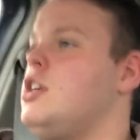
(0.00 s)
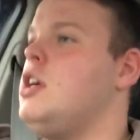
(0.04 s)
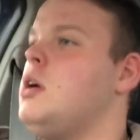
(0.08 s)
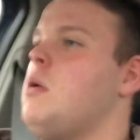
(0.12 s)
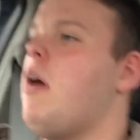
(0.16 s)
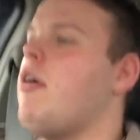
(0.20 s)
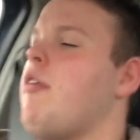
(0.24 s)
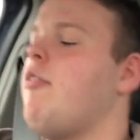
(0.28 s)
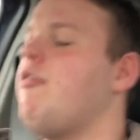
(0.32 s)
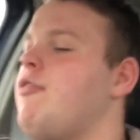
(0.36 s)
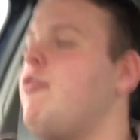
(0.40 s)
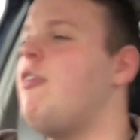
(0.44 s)
You
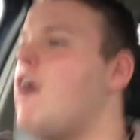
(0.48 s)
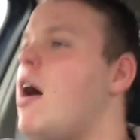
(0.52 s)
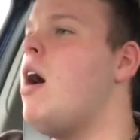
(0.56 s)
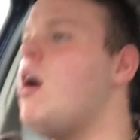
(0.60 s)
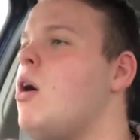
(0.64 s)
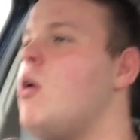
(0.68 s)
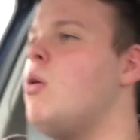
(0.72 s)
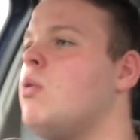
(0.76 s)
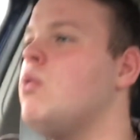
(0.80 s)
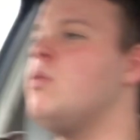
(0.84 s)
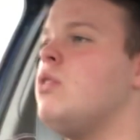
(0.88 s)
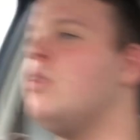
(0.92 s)
have
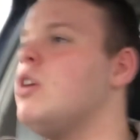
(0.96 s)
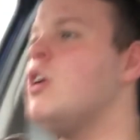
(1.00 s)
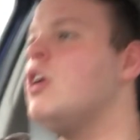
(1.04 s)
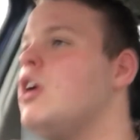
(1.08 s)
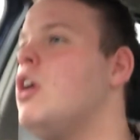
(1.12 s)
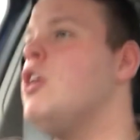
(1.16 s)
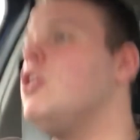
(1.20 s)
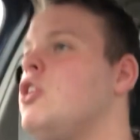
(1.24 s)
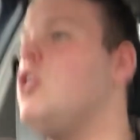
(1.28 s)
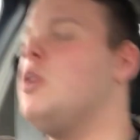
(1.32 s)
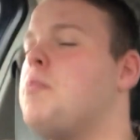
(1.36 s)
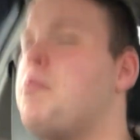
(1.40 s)
found
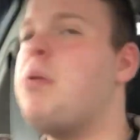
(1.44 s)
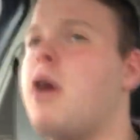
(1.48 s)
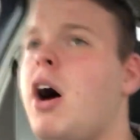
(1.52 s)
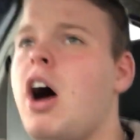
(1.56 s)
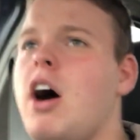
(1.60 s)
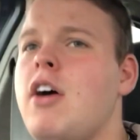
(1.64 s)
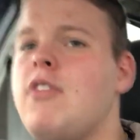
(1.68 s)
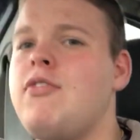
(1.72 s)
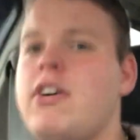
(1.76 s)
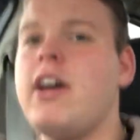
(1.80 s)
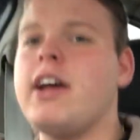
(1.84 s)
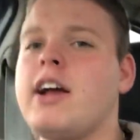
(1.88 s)
your
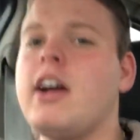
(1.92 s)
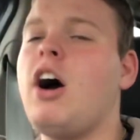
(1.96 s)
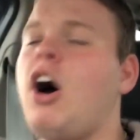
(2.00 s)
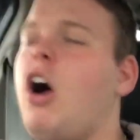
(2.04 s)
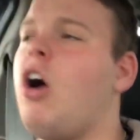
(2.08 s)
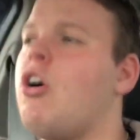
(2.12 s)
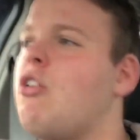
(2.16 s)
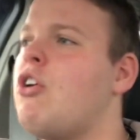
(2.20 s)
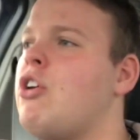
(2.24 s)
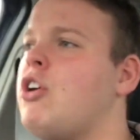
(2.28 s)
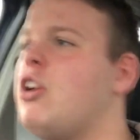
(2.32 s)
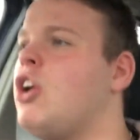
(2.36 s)
perfect
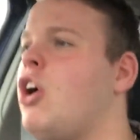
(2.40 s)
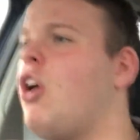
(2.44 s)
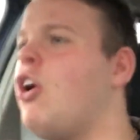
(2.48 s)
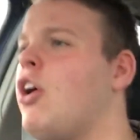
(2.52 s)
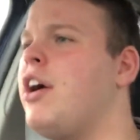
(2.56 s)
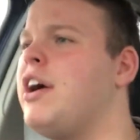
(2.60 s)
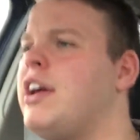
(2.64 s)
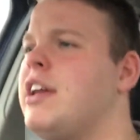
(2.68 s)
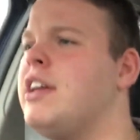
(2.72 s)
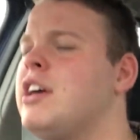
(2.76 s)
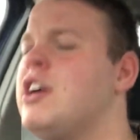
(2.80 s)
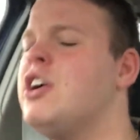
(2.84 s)
car
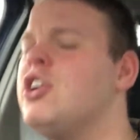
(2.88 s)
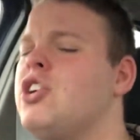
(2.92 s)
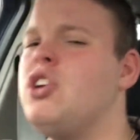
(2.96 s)
online,